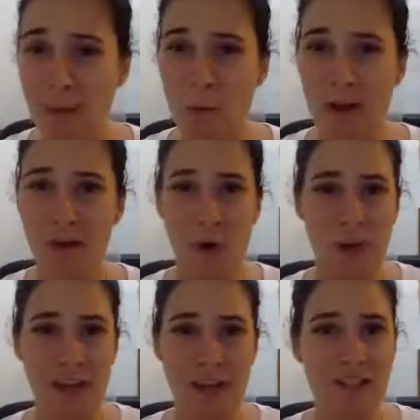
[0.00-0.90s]
The one who
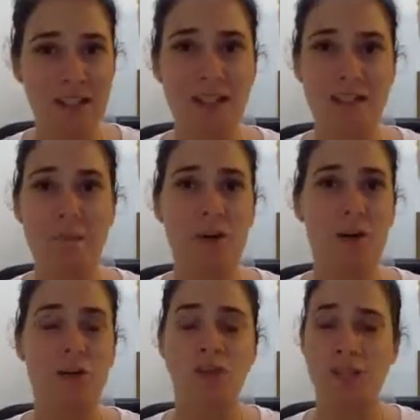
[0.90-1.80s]
gets in the spot,
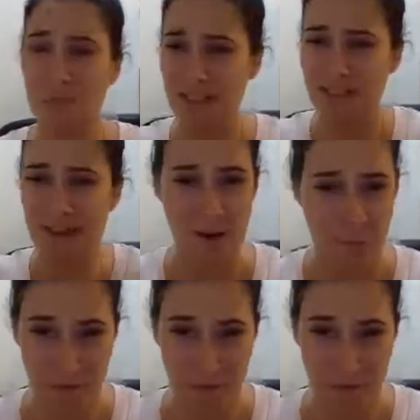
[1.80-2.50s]
who just wants to help